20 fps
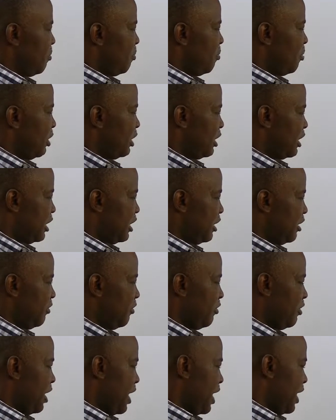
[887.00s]

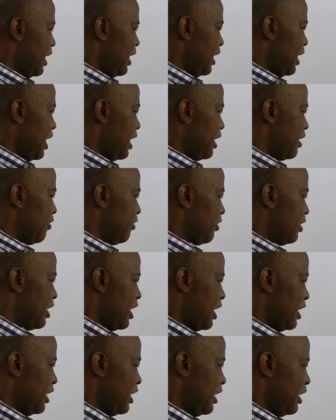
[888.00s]
positive and negative
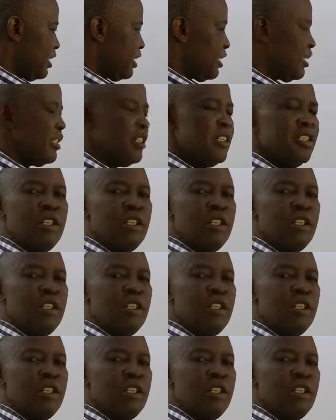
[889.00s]
charges